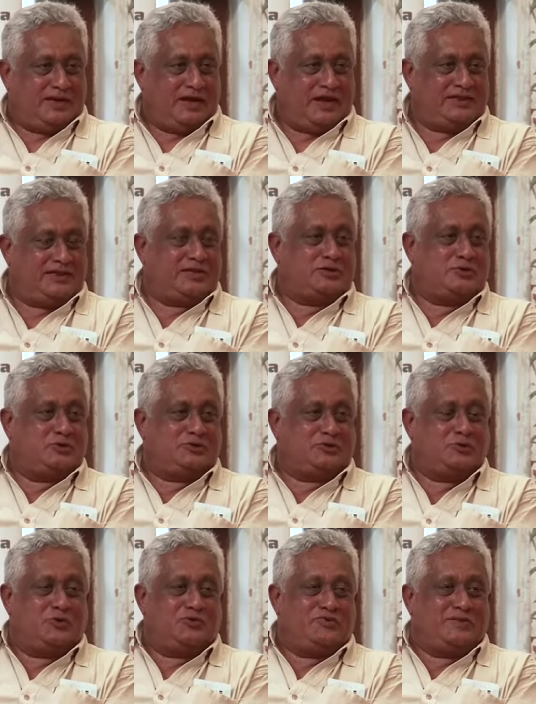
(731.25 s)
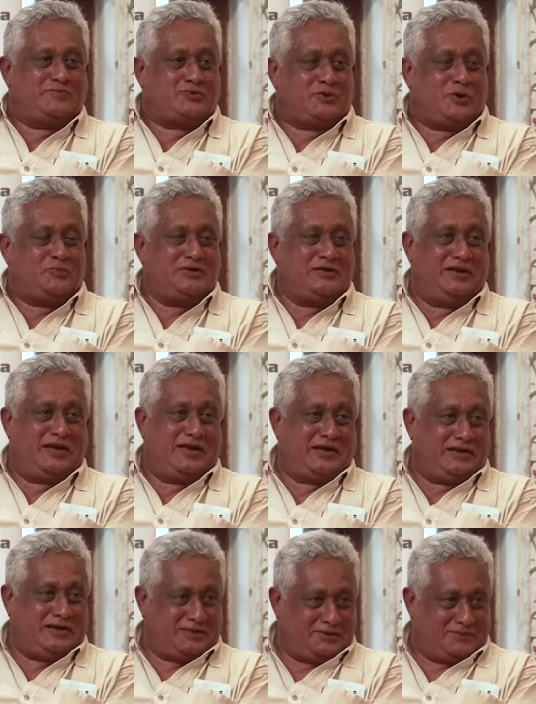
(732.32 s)
and the two of them saw me
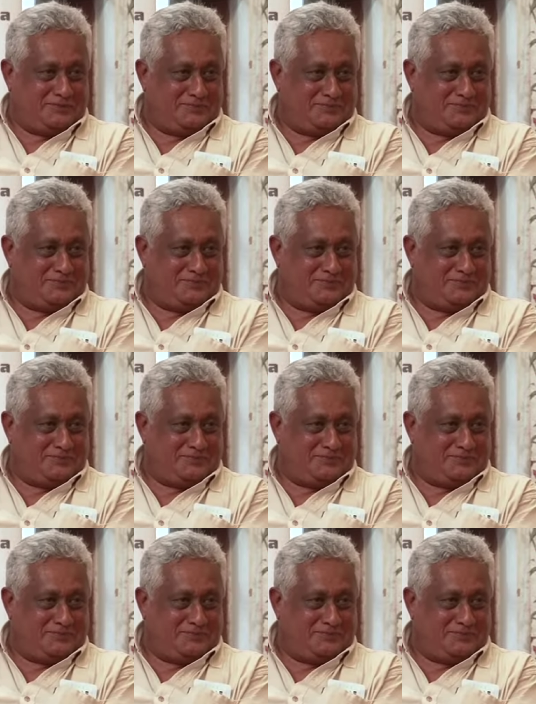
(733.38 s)
glaring at them.